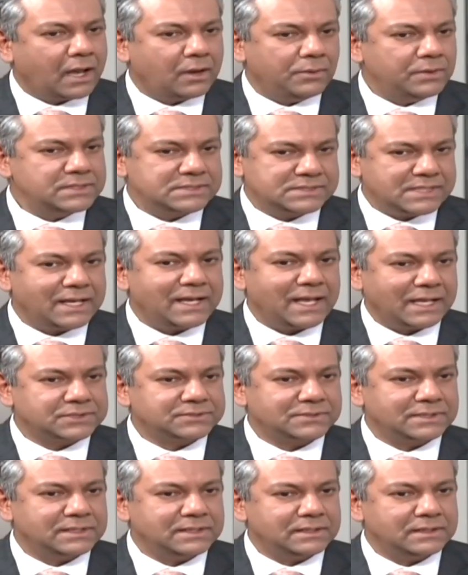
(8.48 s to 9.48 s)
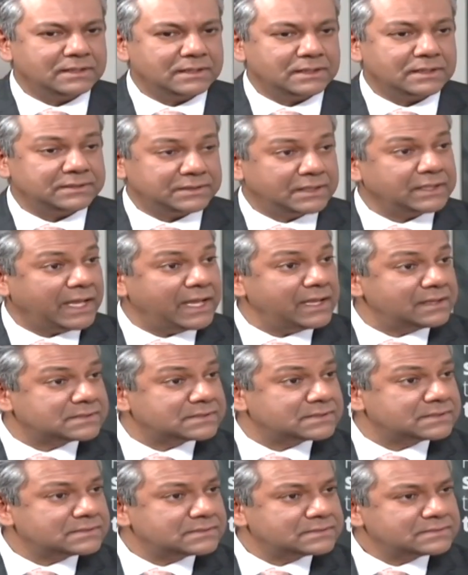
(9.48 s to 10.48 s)
how is that actually the
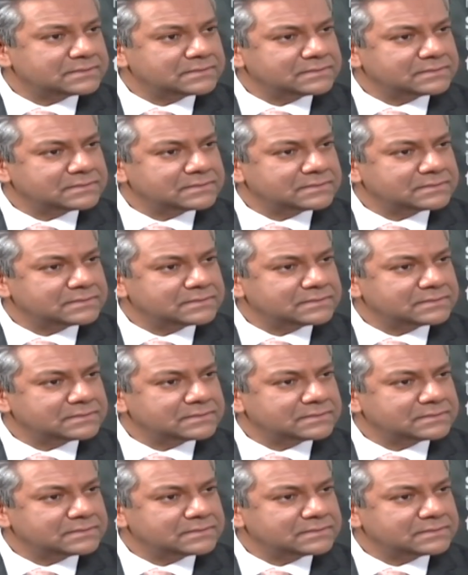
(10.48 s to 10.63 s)
case?